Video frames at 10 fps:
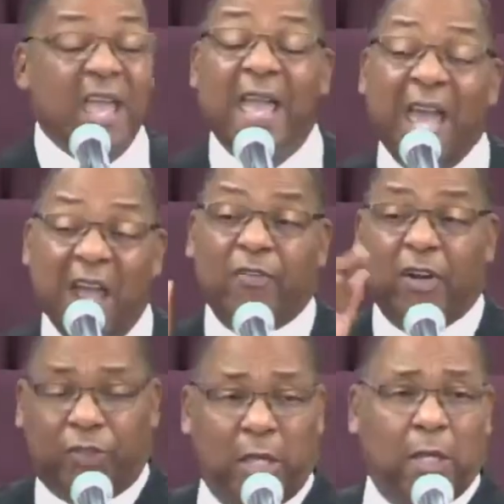
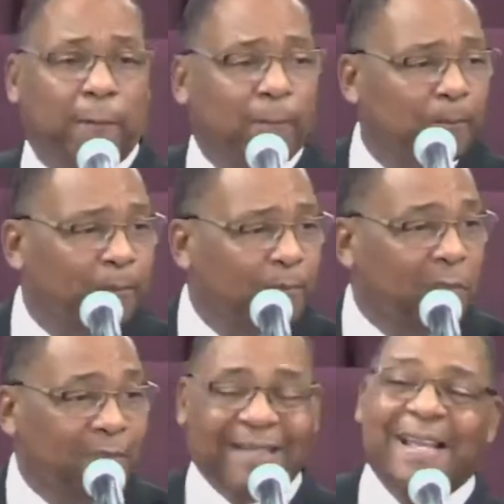Everything
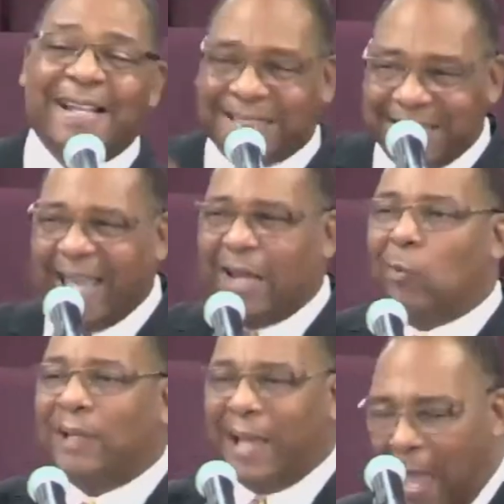that they said
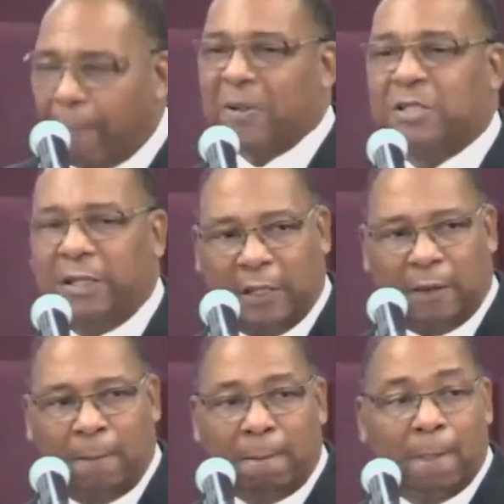would happen to
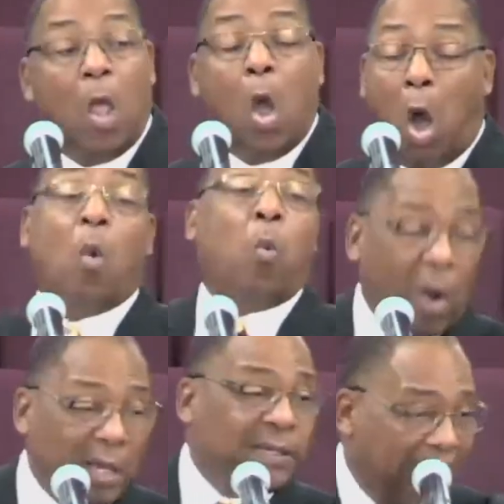him or
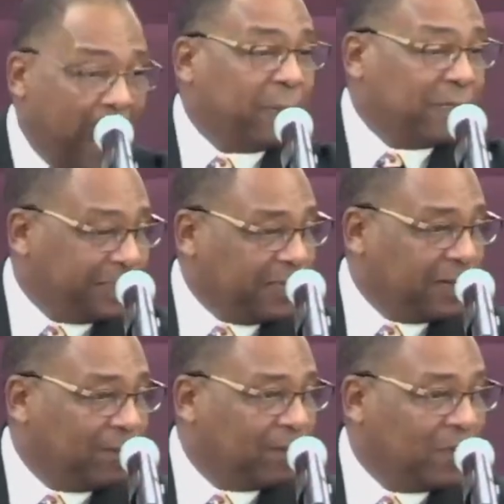wouldn't happen to
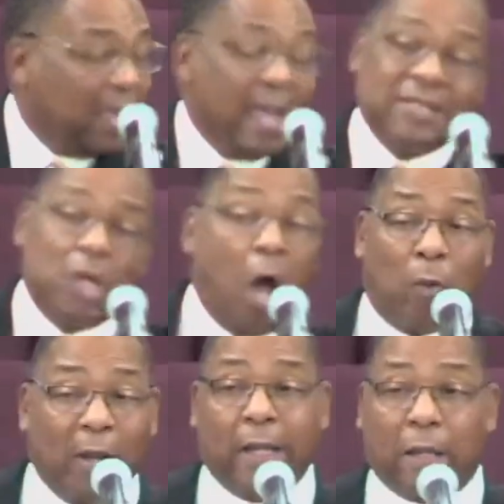him has
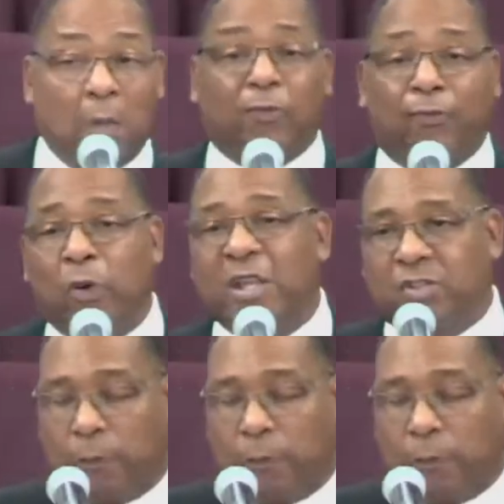already come to fruition.